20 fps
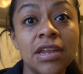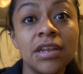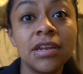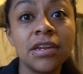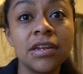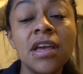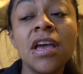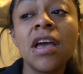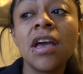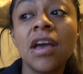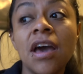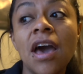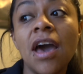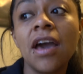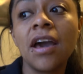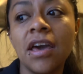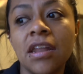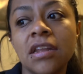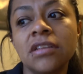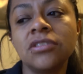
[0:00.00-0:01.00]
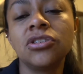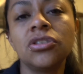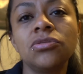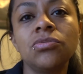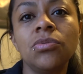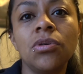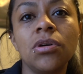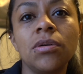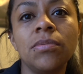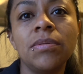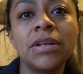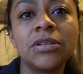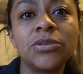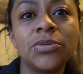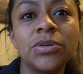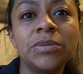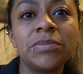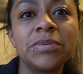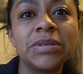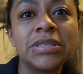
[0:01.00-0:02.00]
and I kind of just woke up like
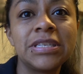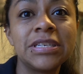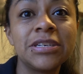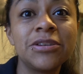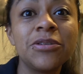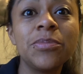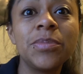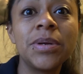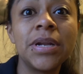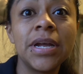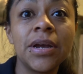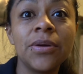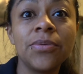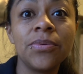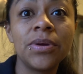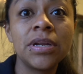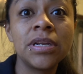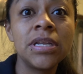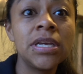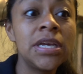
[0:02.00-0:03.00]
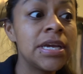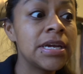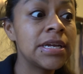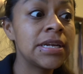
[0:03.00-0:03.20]
20 minutes ago but I got ready